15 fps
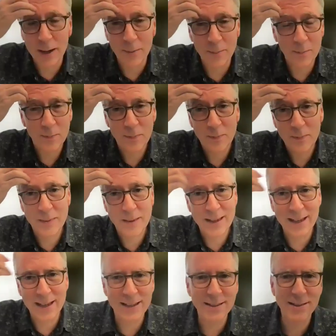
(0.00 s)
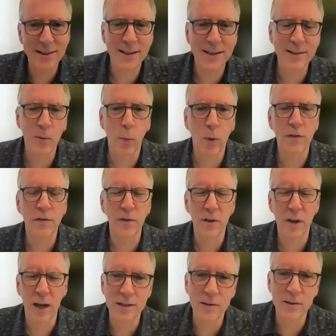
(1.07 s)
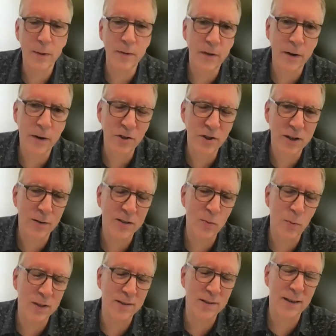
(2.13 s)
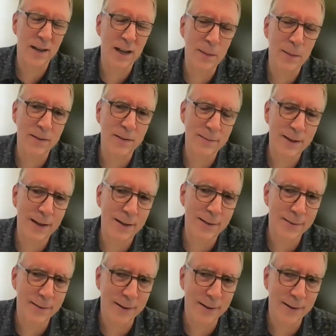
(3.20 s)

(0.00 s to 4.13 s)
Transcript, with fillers: um, Yeah, he's he's a wonderful guy. He's been very generous with his time, and and